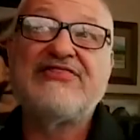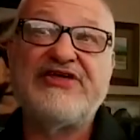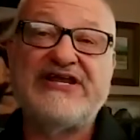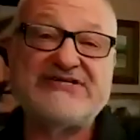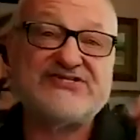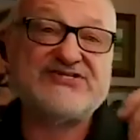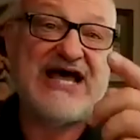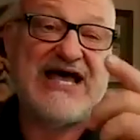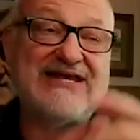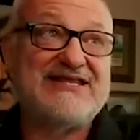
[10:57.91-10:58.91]
that is
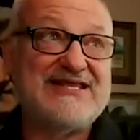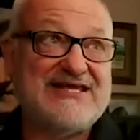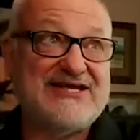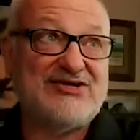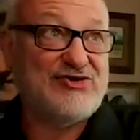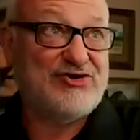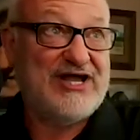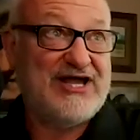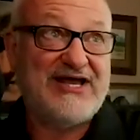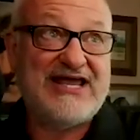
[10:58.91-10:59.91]
tied to the
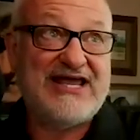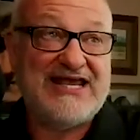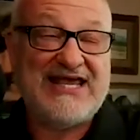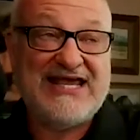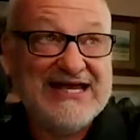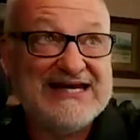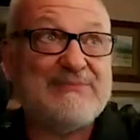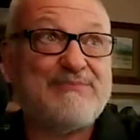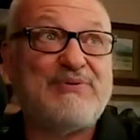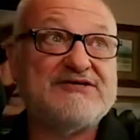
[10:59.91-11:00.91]
internet in
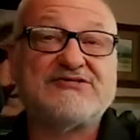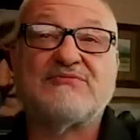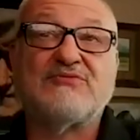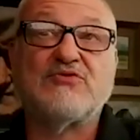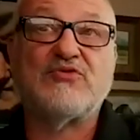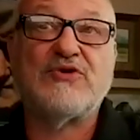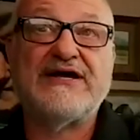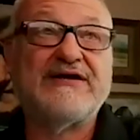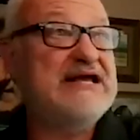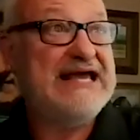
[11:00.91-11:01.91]
any possible
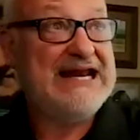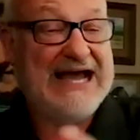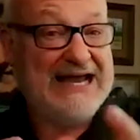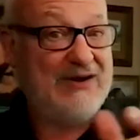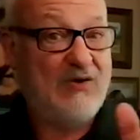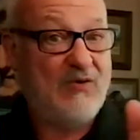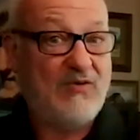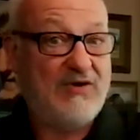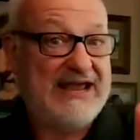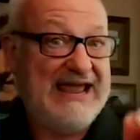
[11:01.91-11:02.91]
way, and I don't
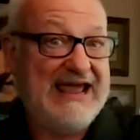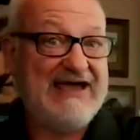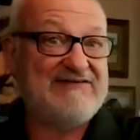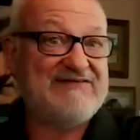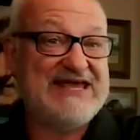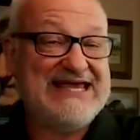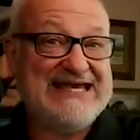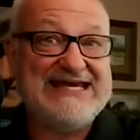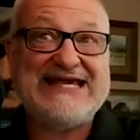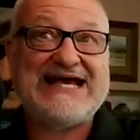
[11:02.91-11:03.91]
want to have
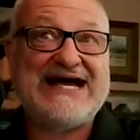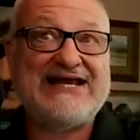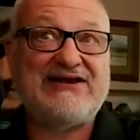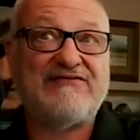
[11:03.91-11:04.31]
any kind